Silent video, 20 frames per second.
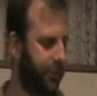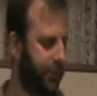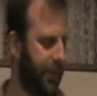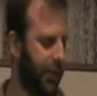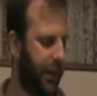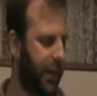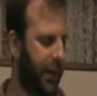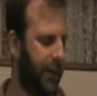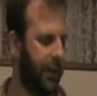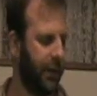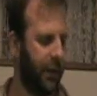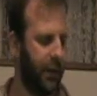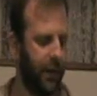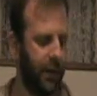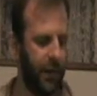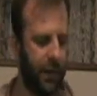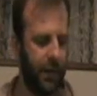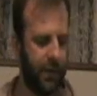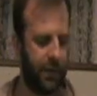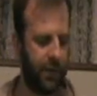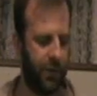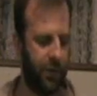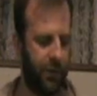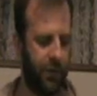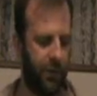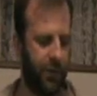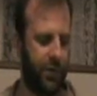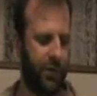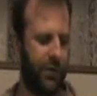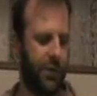Okay? So,
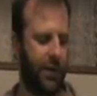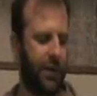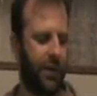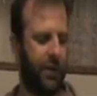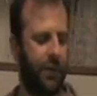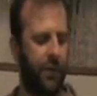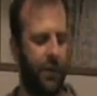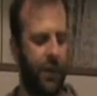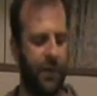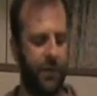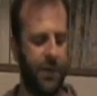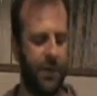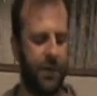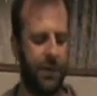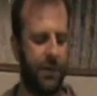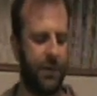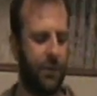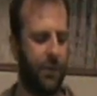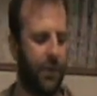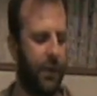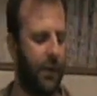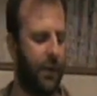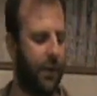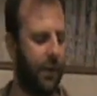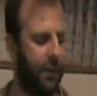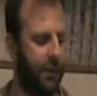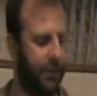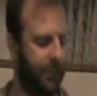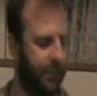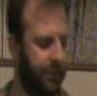dorche, gorevshe, Sawalya.